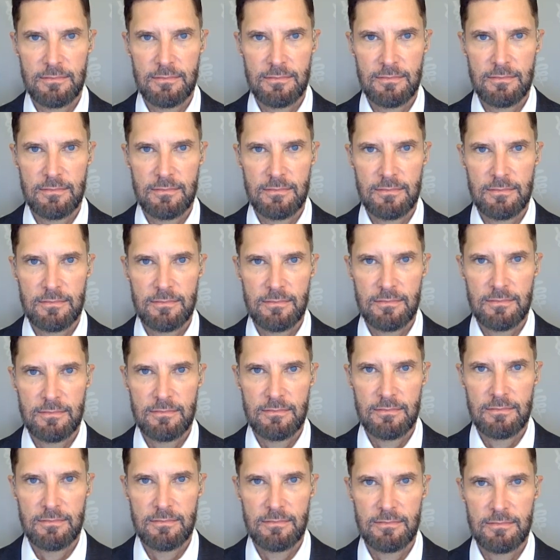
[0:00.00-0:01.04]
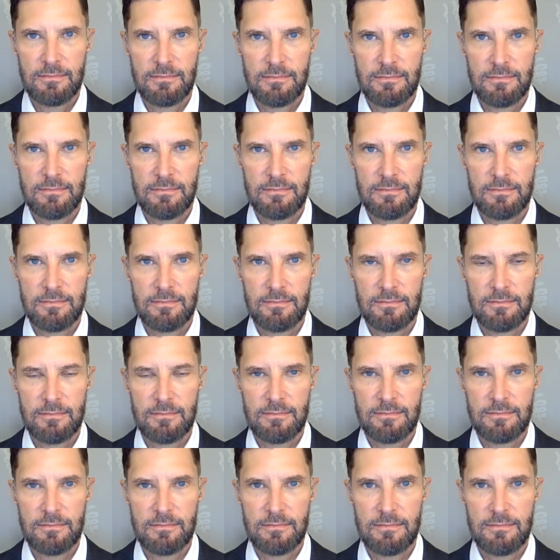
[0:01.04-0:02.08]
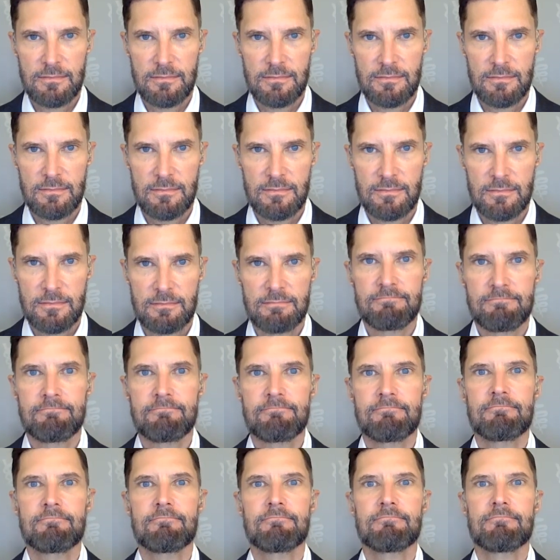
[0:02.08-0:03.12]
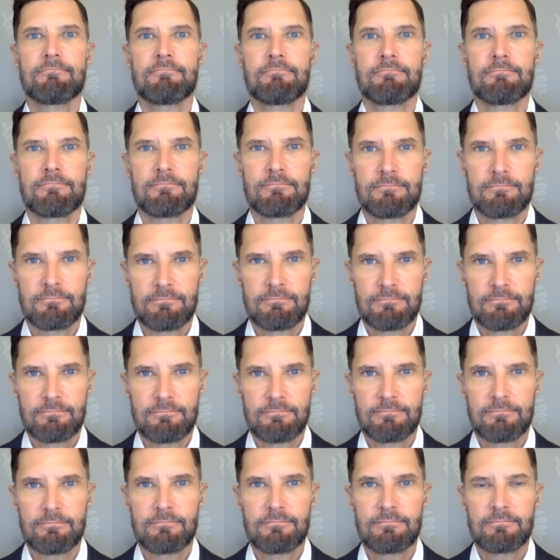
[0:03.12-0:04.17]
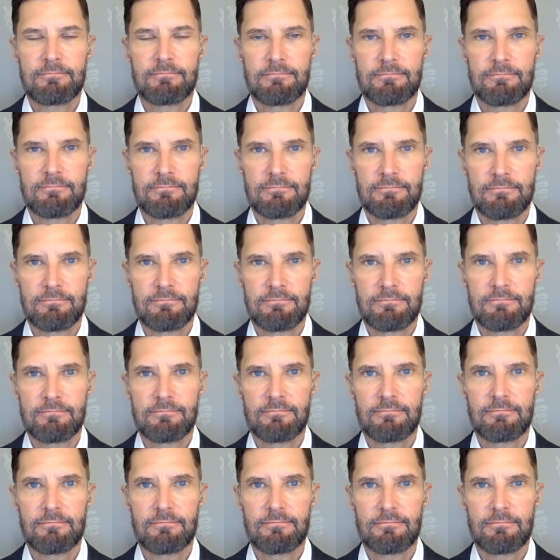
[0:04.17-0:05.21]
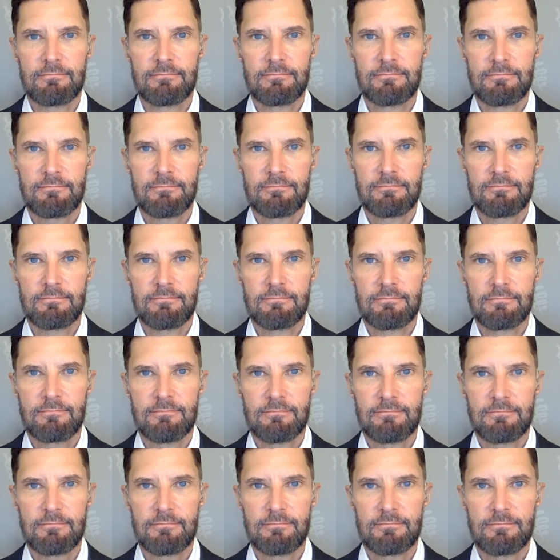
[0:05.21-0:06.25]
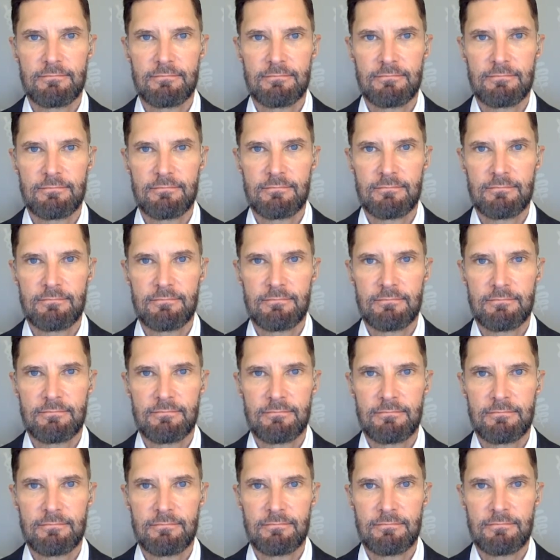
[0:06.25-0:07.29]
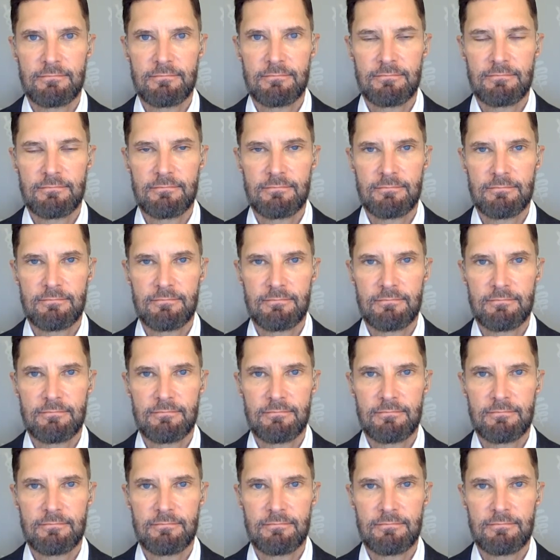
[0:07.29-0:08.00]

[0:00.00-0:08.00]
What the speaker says: This person isn't speaking.